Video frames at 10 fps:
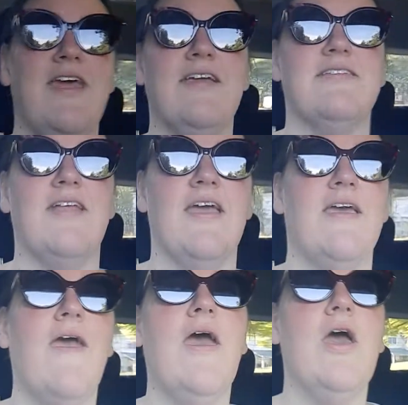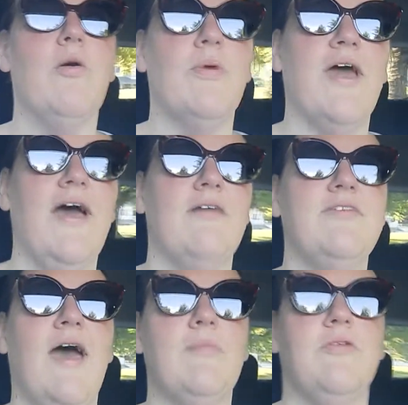next thing when I have
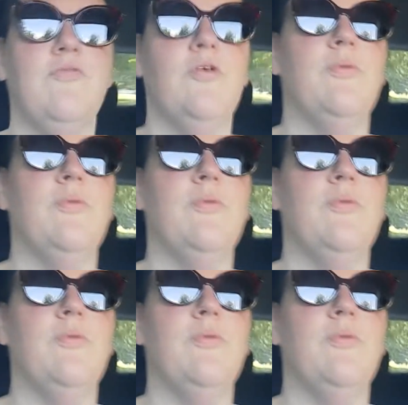time to fool